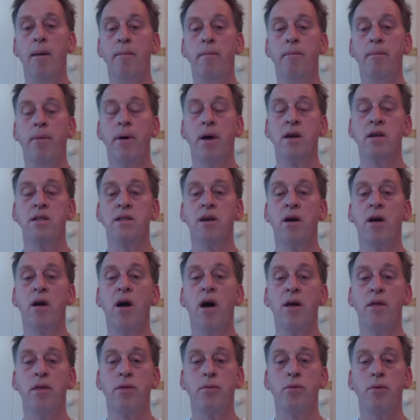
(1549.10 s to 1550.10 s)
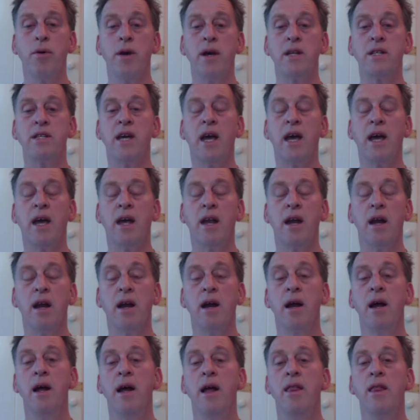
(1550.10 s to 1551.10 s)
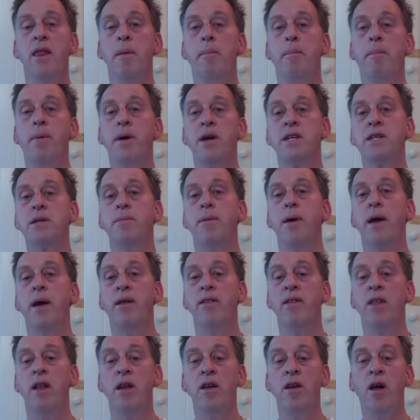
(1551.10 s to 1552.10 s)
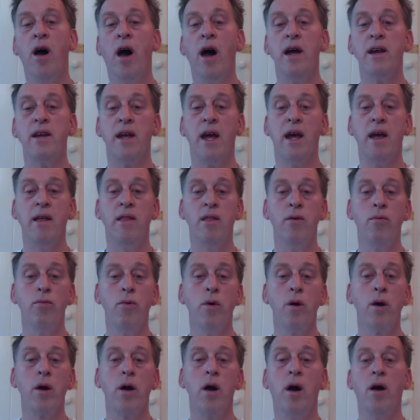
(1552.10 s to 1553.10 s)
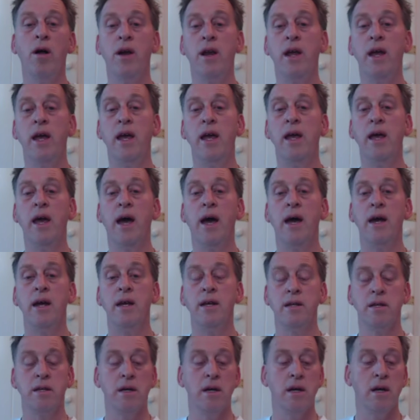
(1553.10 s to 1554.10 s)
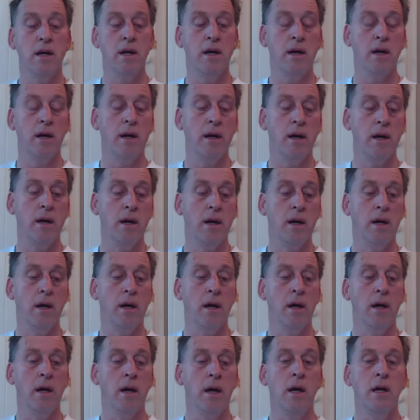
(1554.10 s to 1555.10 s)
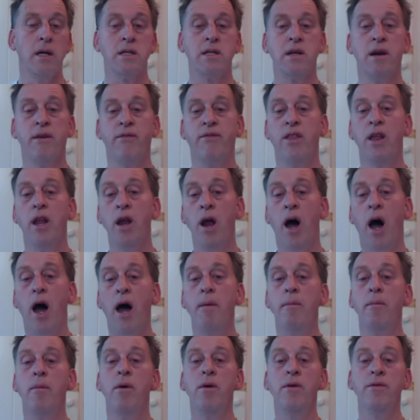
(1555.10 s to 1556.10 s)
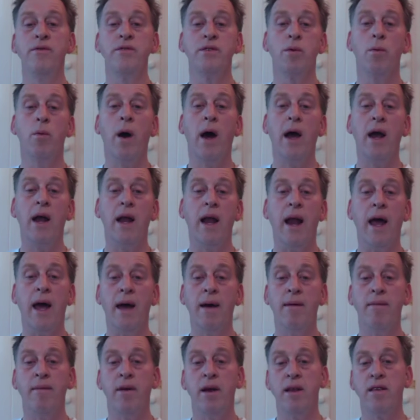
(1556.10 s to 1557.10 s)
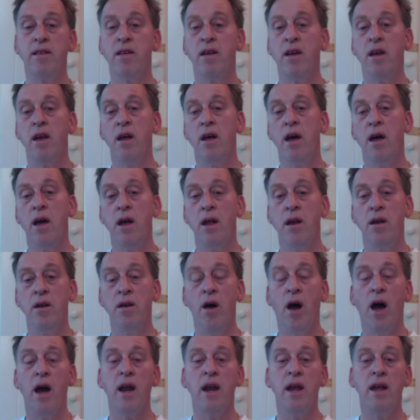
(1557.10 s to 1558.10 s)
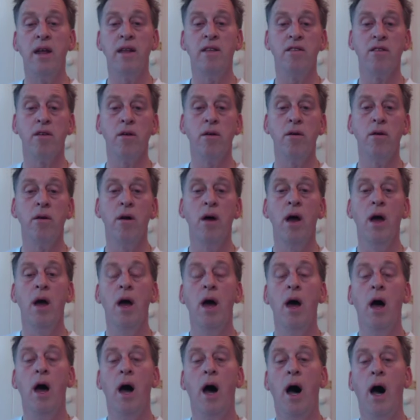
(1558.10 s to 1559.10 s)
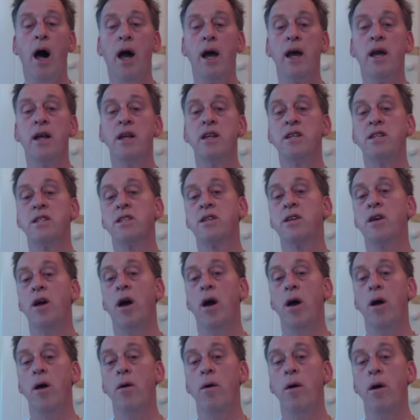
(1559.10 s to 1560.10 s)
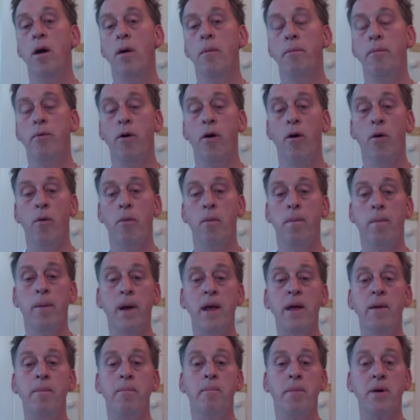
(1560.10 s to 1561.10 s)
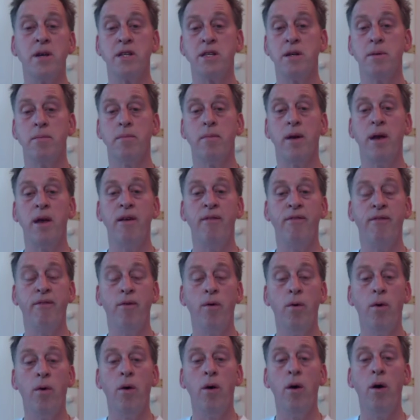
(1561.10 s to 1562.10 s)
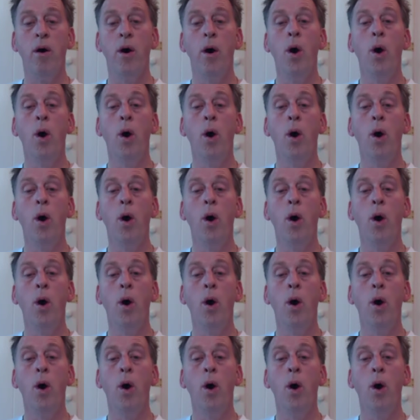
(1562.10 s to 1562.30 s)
because I've got 3 attacking it. The bishop and the knight and the rook on e8. So if the knight moves away lamely to knight e2, I can just go probably bishop e4